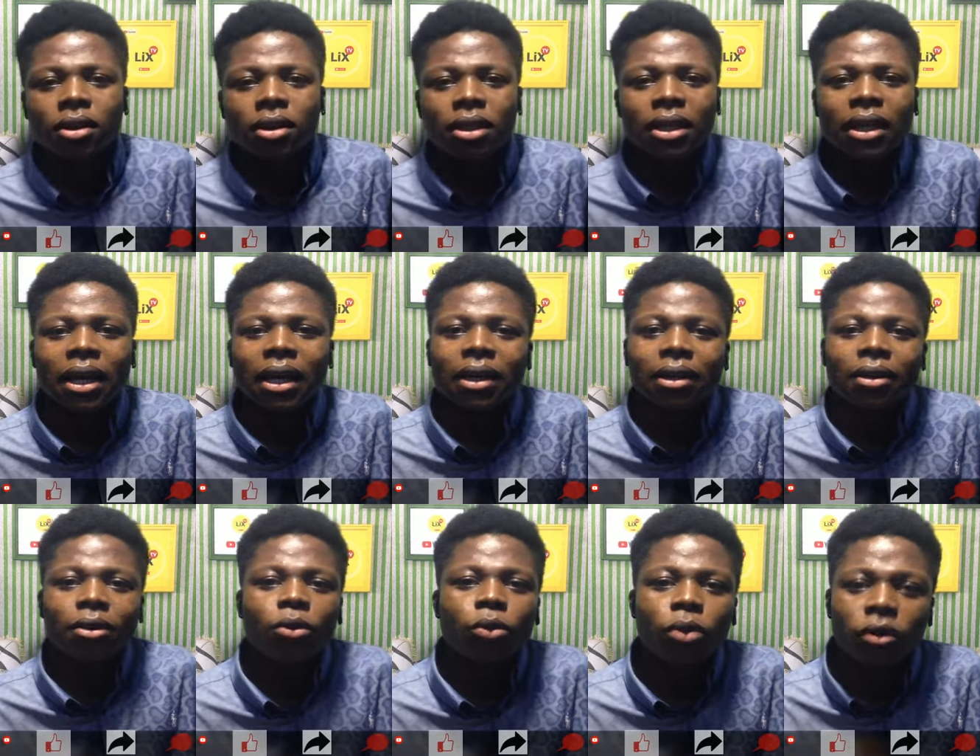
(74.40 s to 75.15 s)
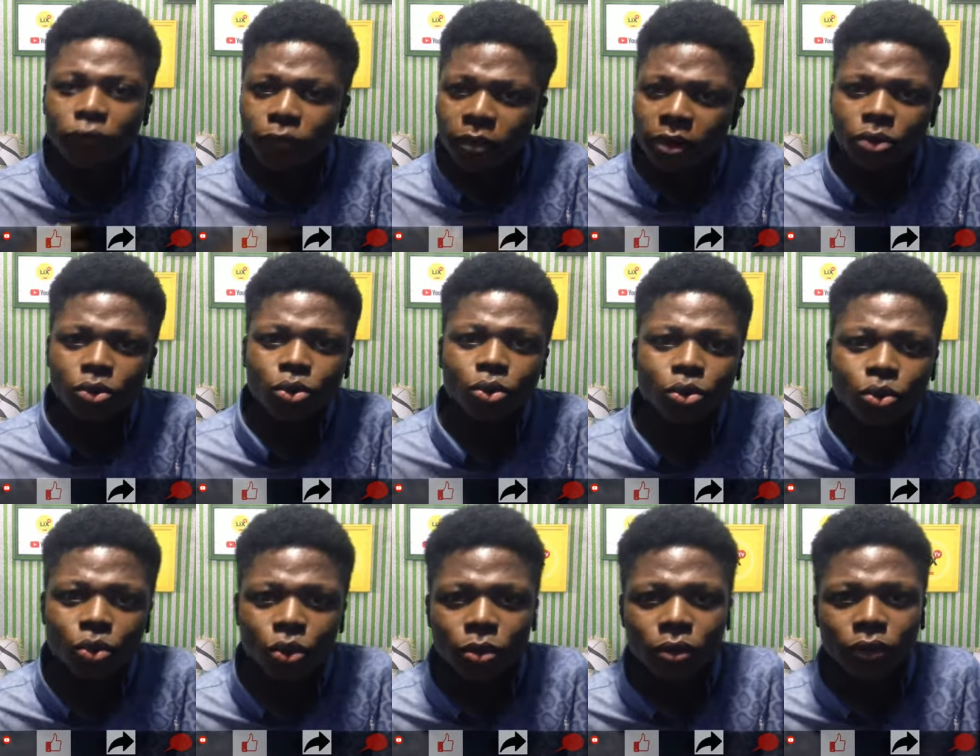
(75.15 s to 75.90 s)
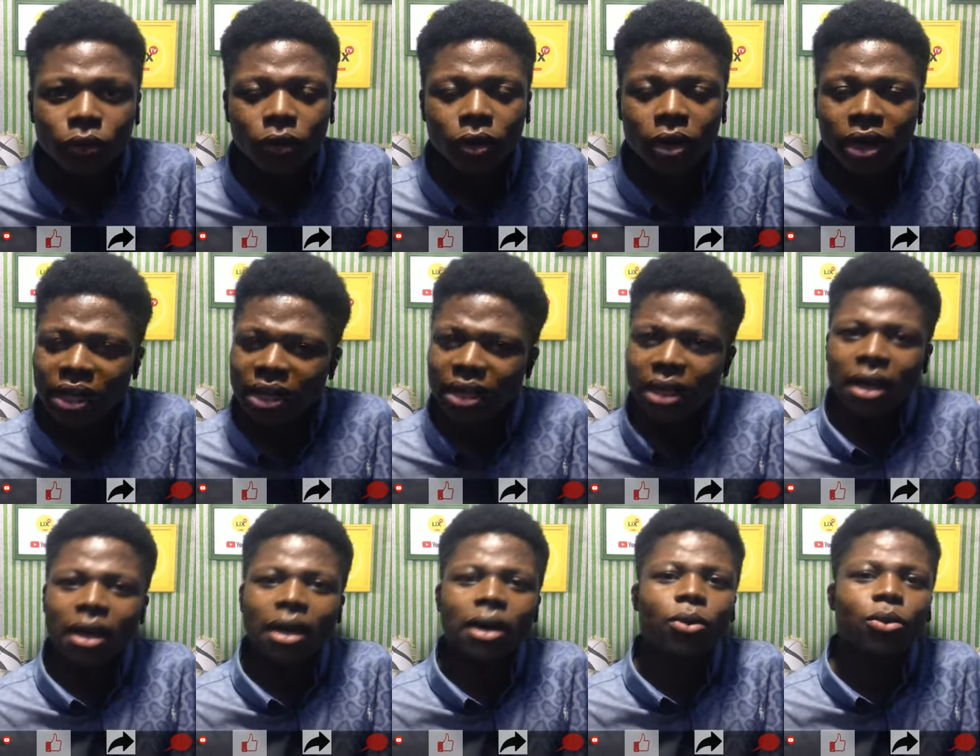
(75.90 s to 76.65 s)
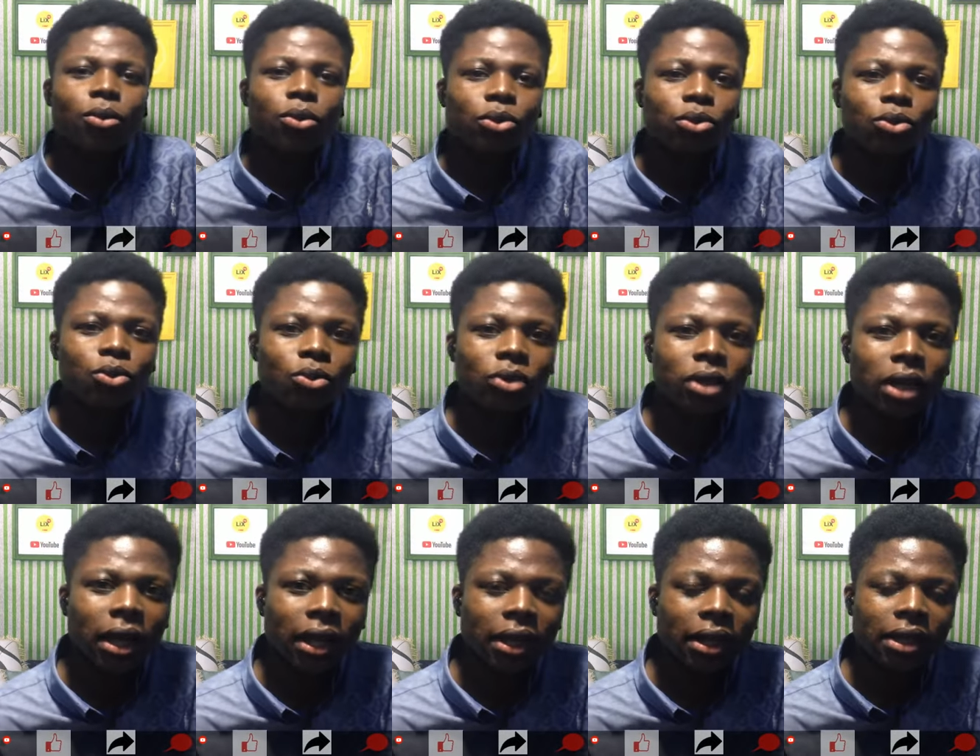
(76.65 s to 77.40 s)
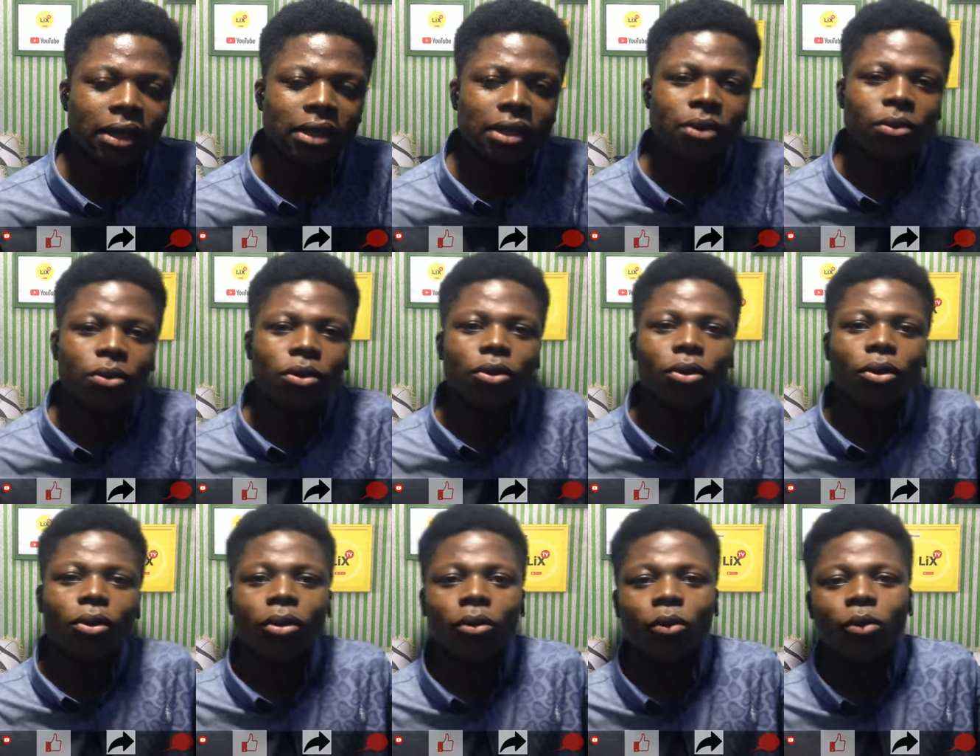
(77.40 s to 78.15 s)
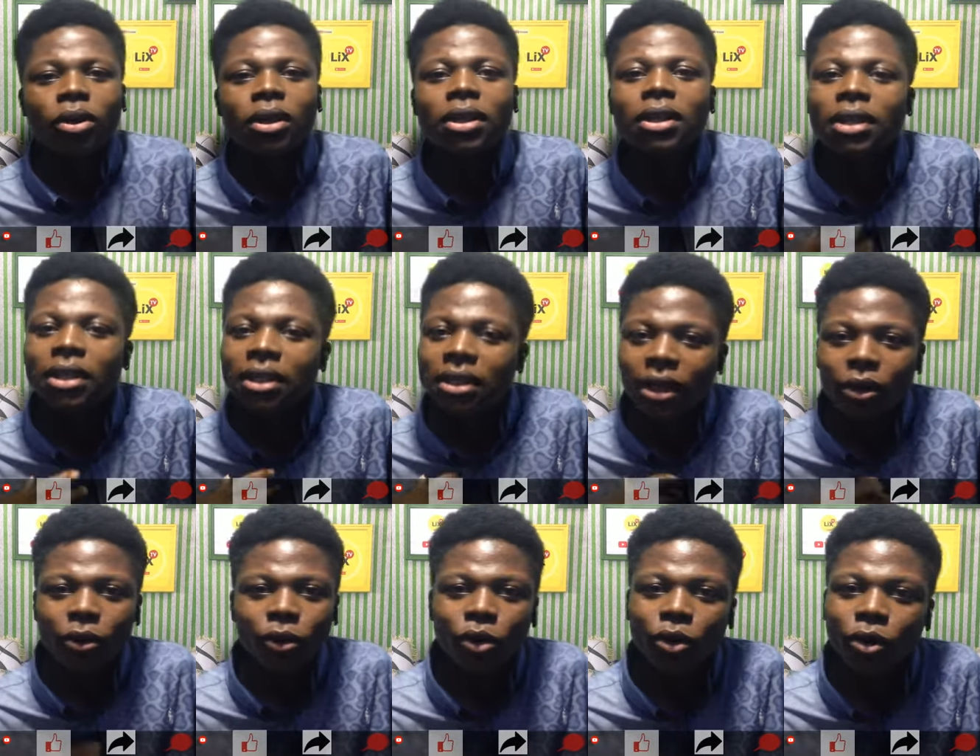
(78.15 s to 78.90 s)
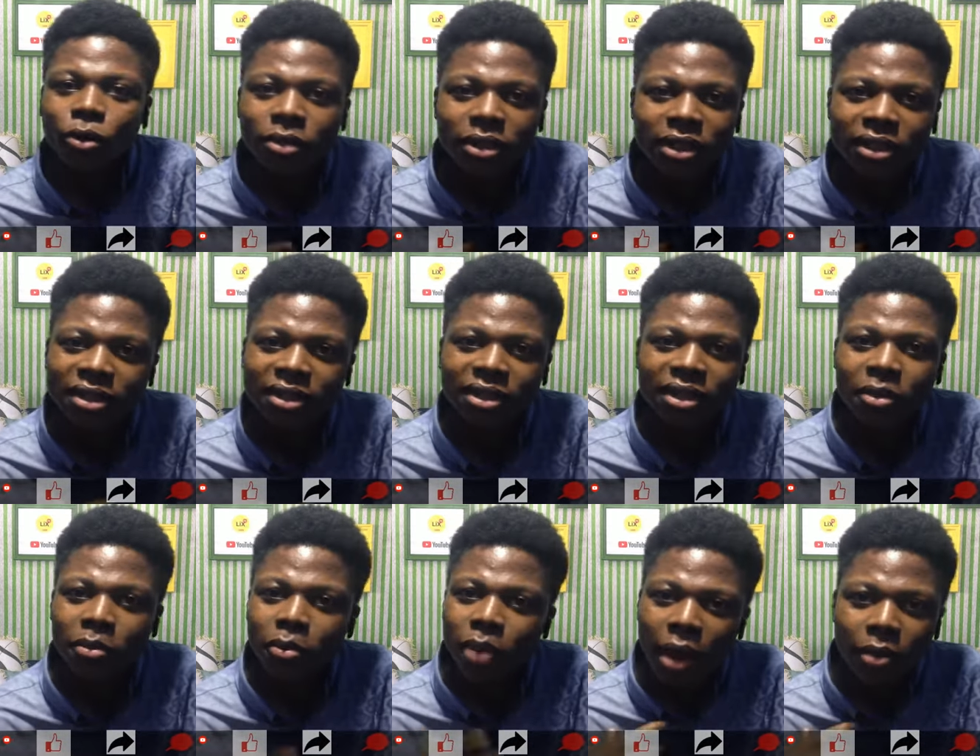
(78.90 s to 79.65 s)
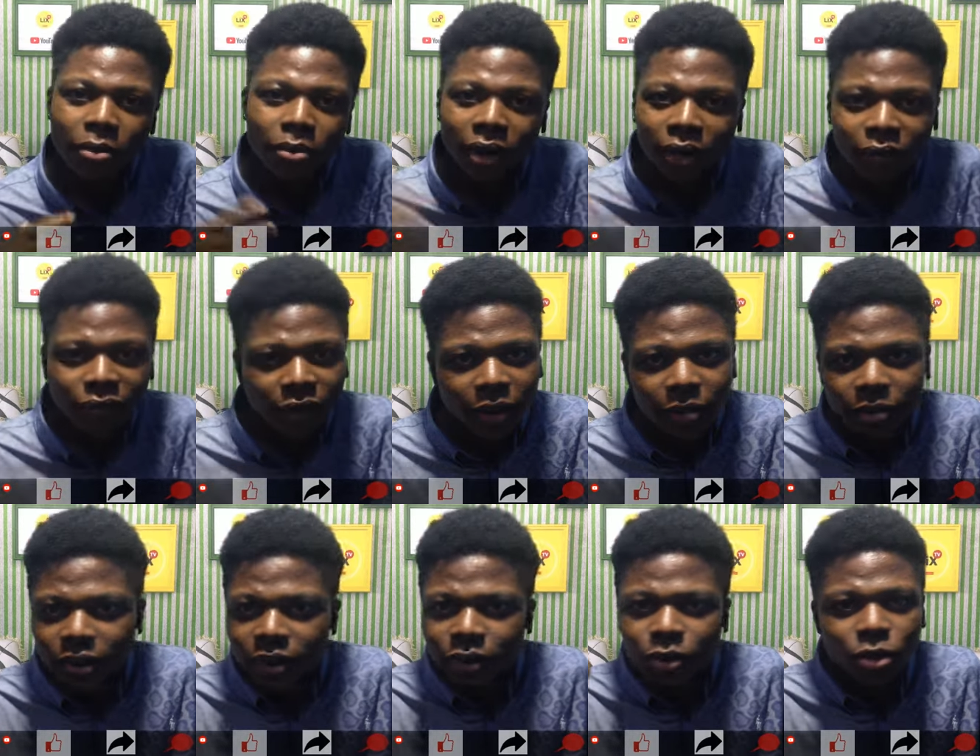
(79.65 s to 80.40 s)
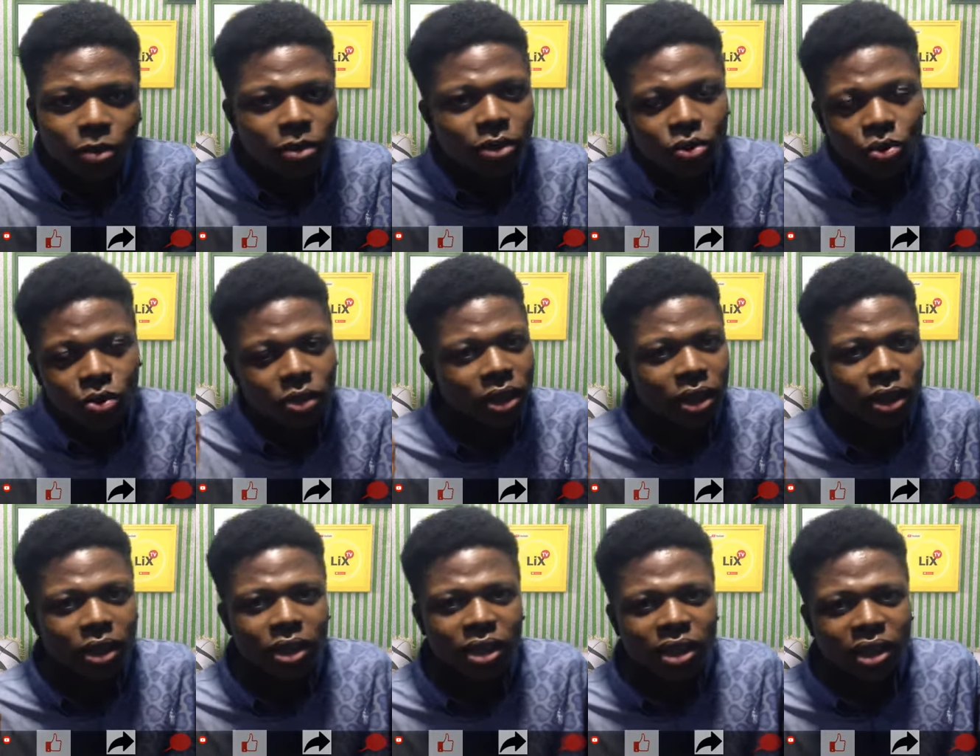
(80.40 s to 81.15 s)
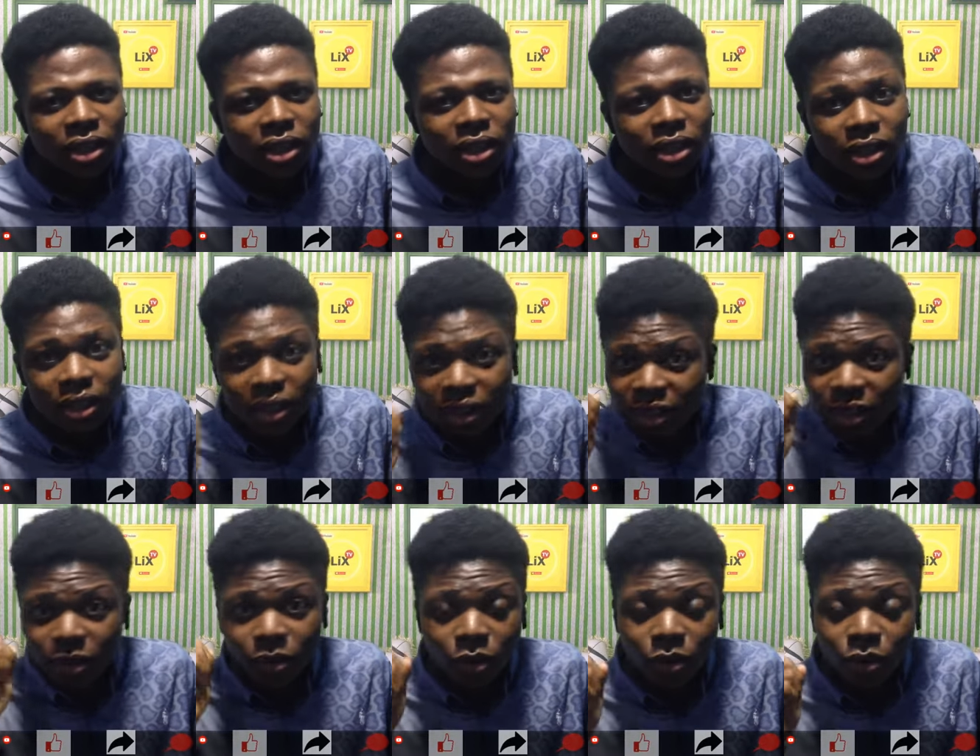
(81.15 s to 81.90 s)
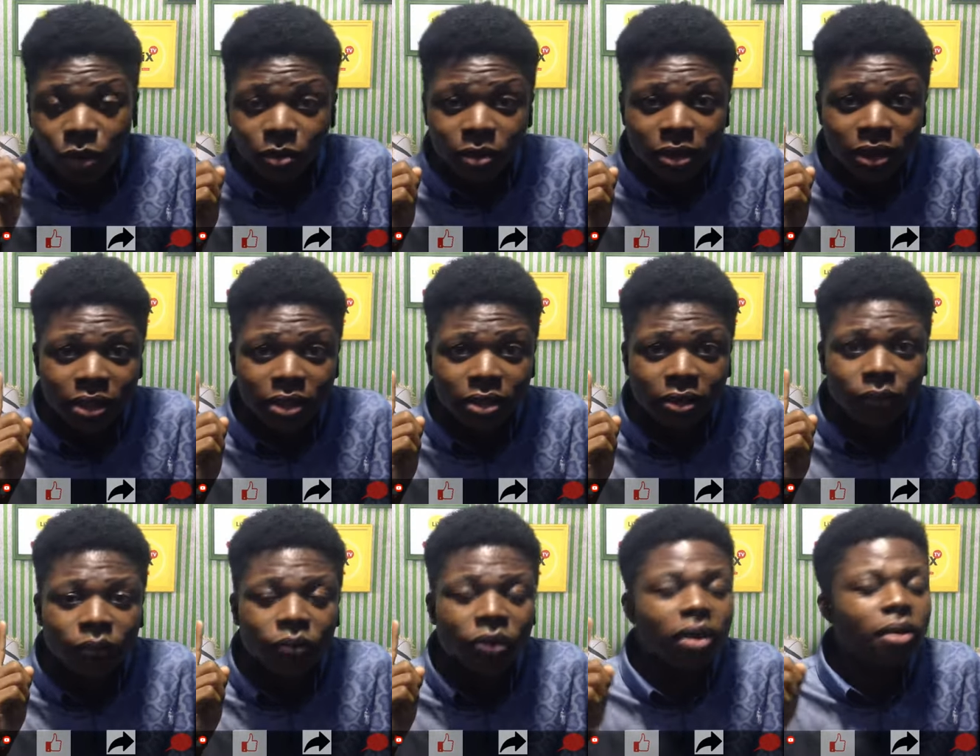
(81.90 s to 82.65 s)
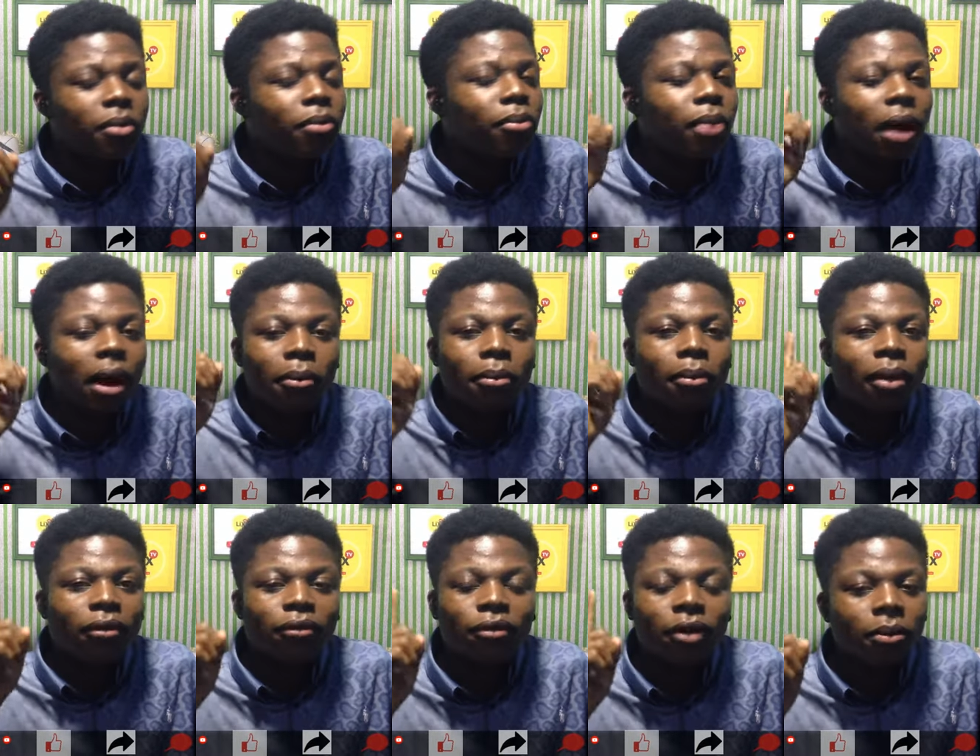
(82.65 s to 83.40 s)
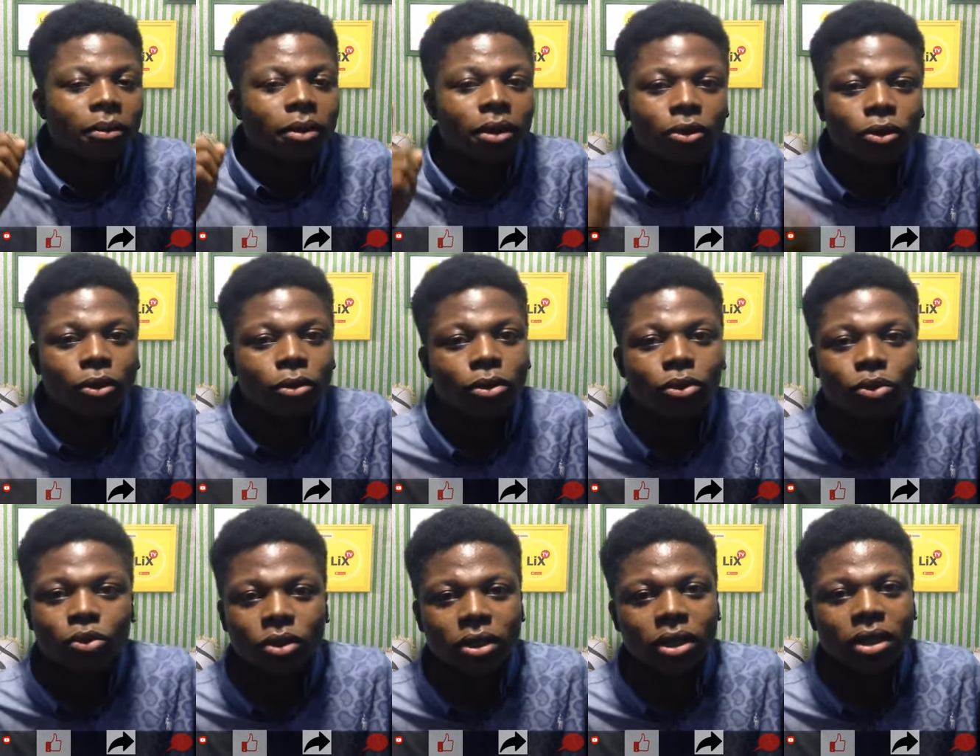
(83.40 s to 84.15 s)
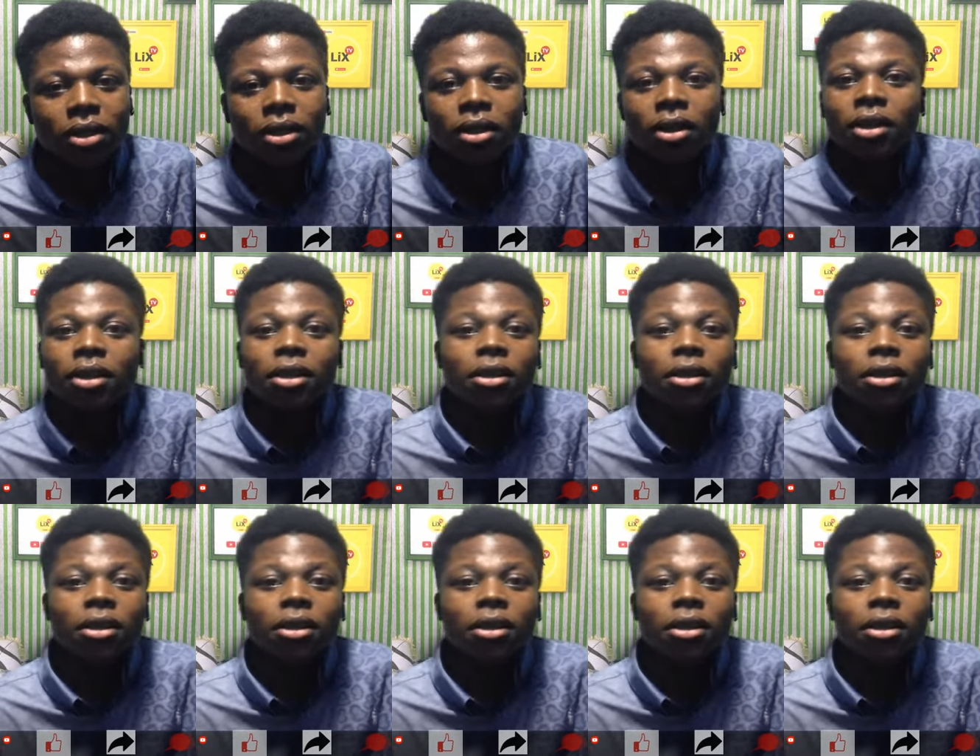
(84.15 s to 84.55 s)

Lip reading: You get it. We've been to school before. Yeah, I have cool school there. Yes, and we know we this economy thing. A bad my family no be today. This economy thing. A bad my family no be today.